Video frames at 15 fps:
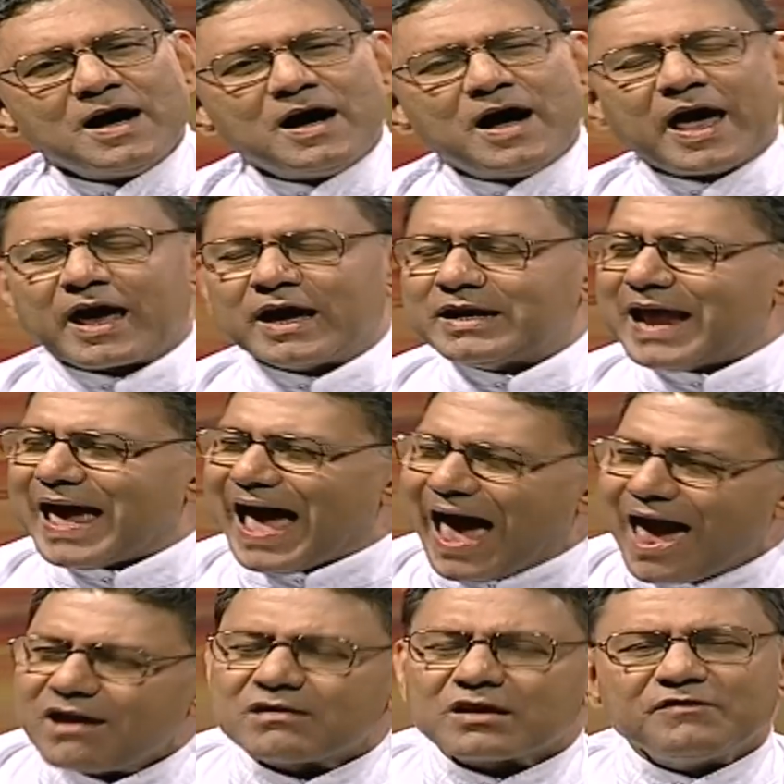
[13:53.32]
I get
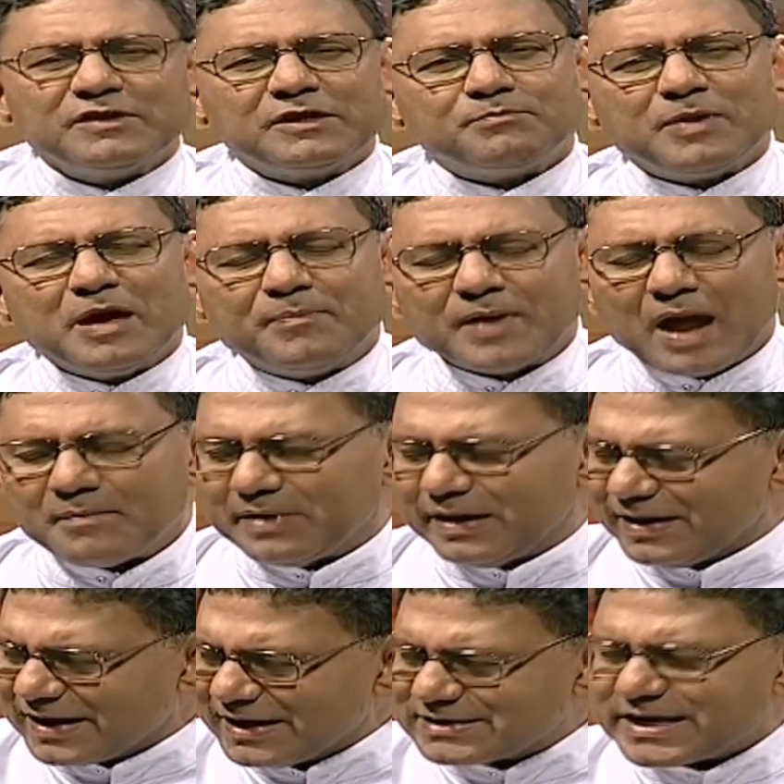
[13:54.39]
angry with people. I'm
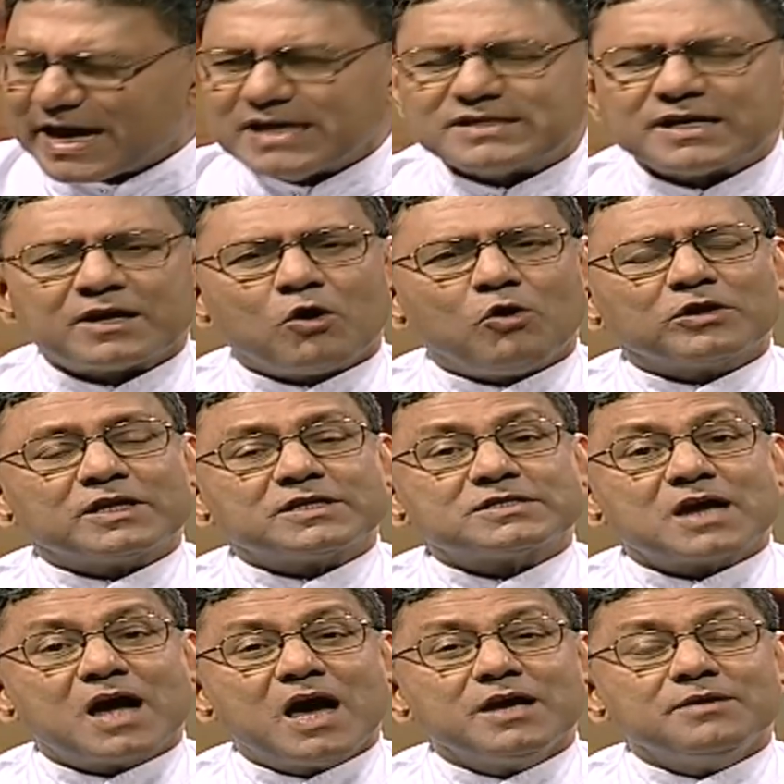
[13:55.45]
irritated all the
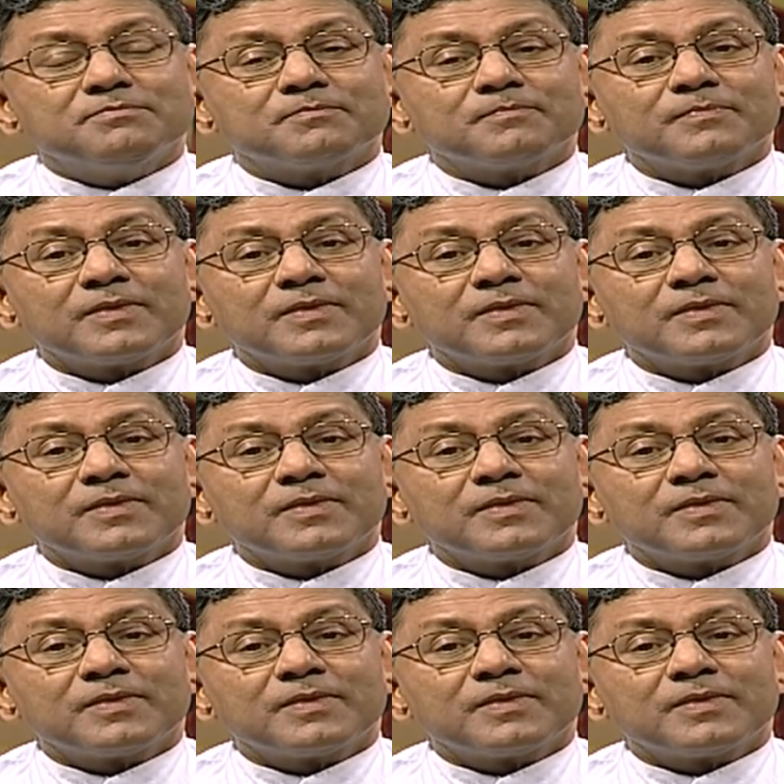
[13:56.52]
time.